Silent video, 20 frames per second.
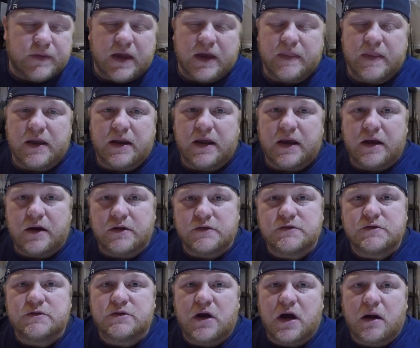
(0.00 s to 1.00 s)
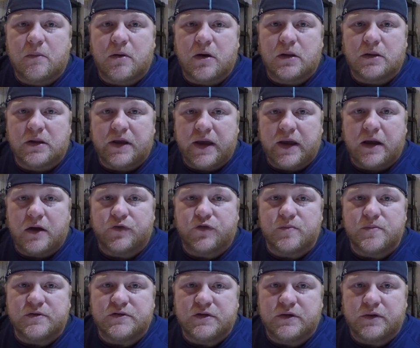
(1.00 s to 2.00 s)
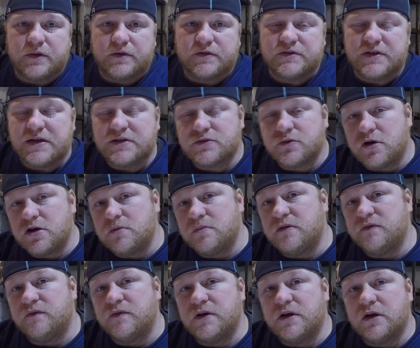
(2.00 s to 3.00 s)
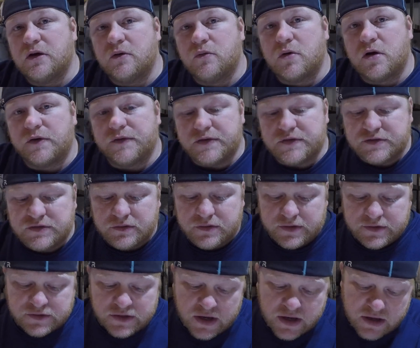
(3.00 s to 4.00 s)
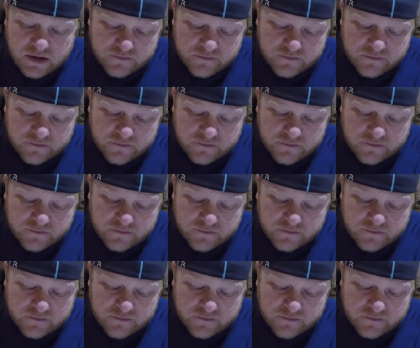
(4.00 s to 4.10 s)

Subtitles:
and then I also talk about laying out the material. So that's going to be video 1 in the series.